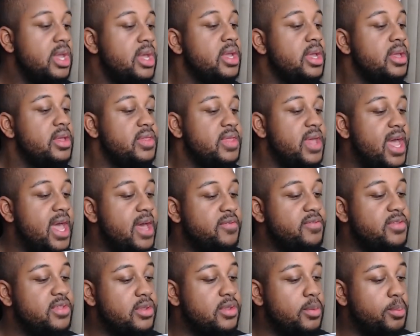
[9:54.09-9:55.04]
that
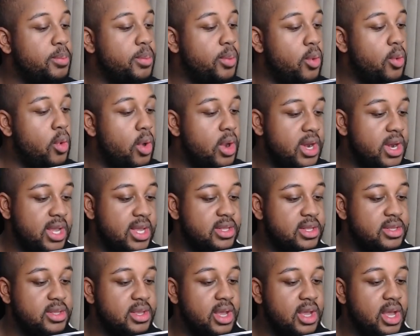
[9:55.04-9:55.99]
have supported
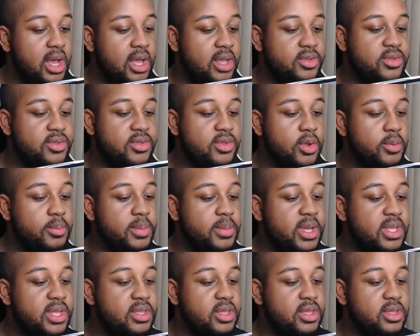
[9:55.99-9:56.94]
us so
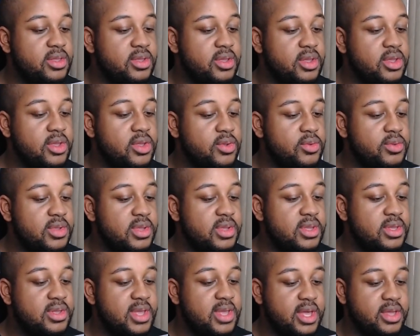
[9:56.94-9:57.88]
much into
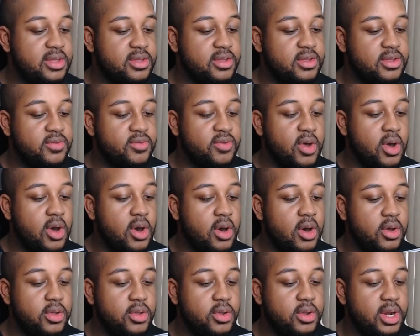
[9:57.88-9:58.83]
Houston, Texas for
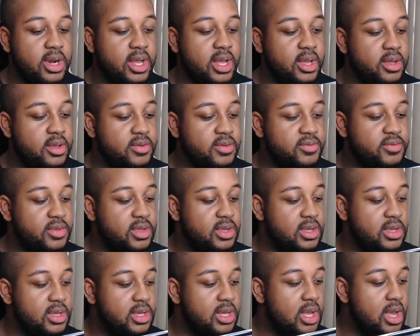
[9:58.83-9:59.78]
all your love.
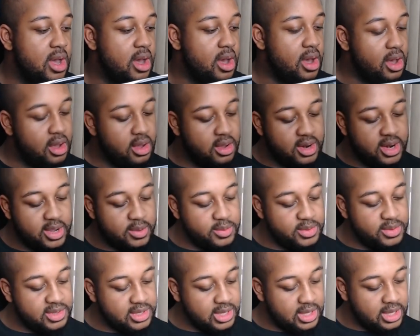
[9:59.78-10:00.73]
Oh, that
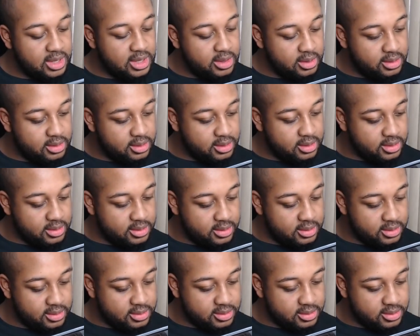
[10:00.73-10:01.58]
was cute.